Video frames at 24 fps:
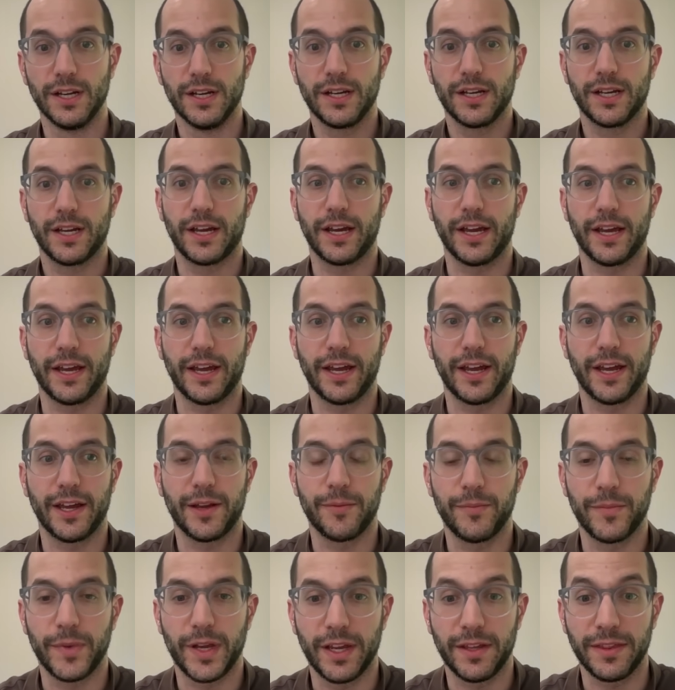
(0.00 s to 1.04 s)

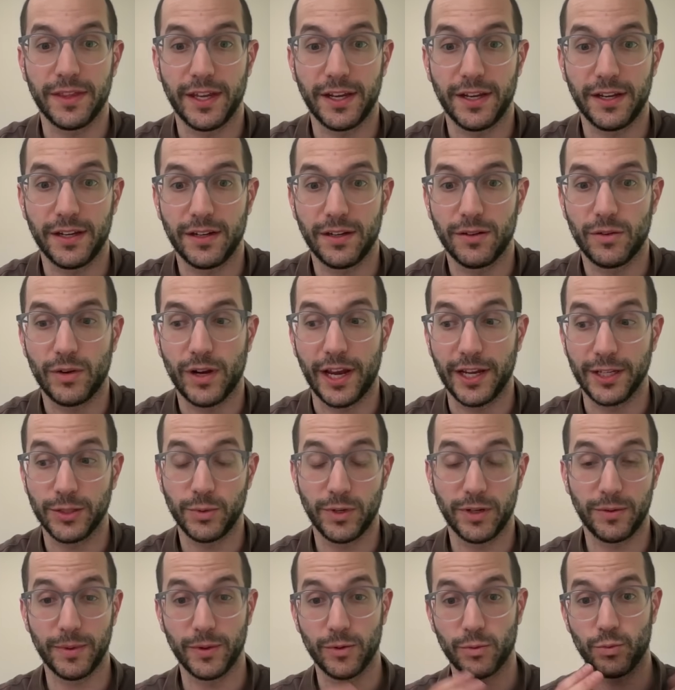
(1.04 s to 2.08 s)
And then as
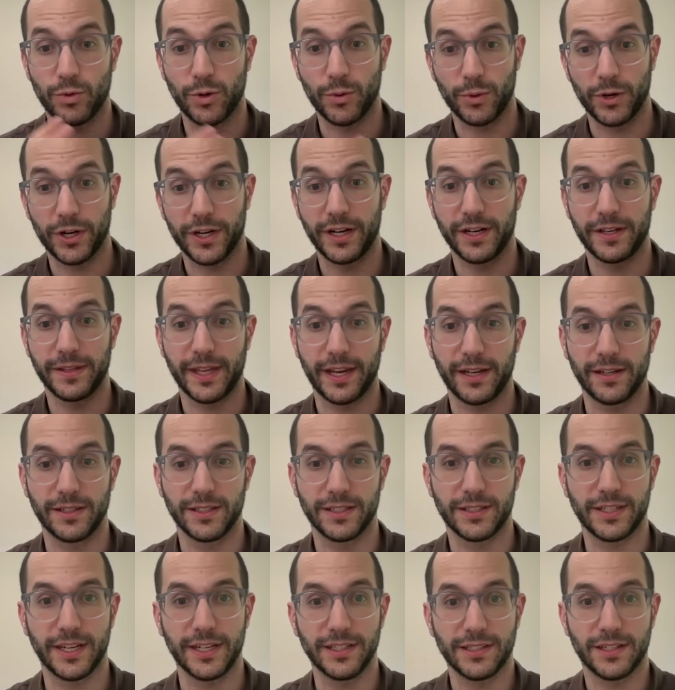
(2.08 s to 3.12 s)
we're working on that in a
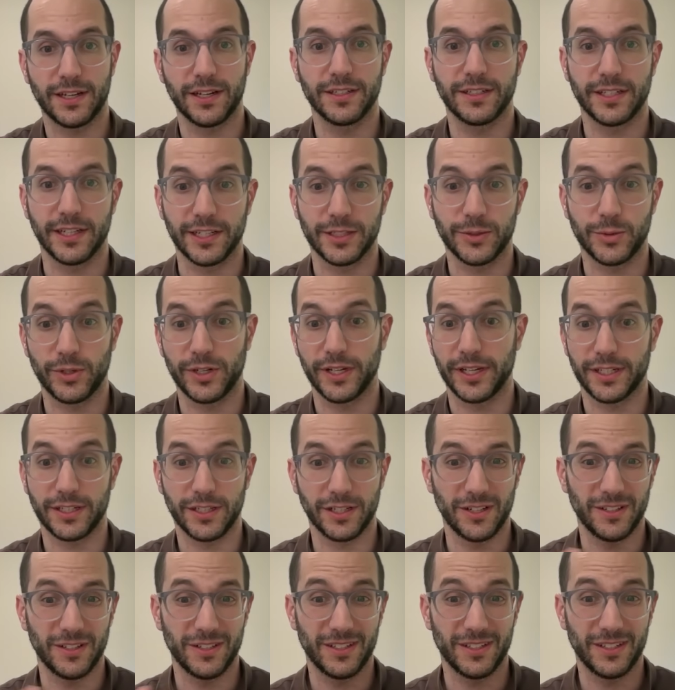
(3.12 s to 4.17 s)
sites context, we're like,
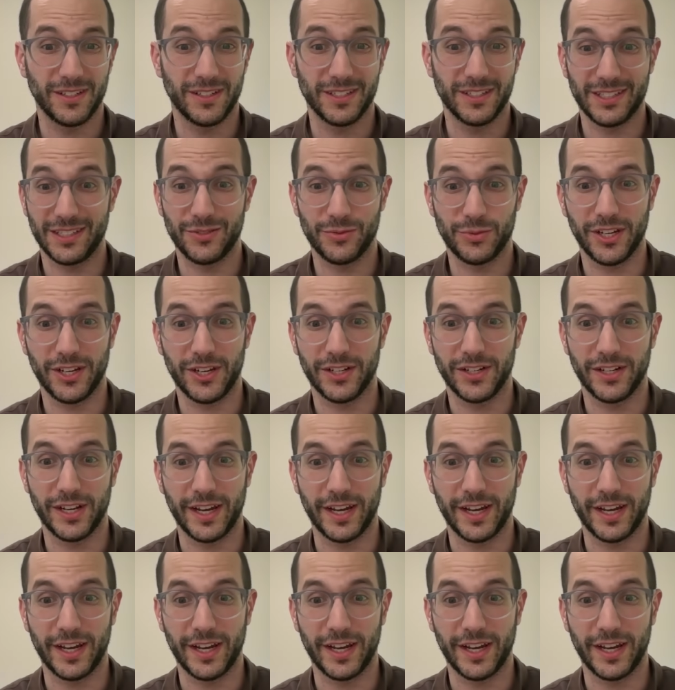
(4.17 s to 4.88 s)
this is really good.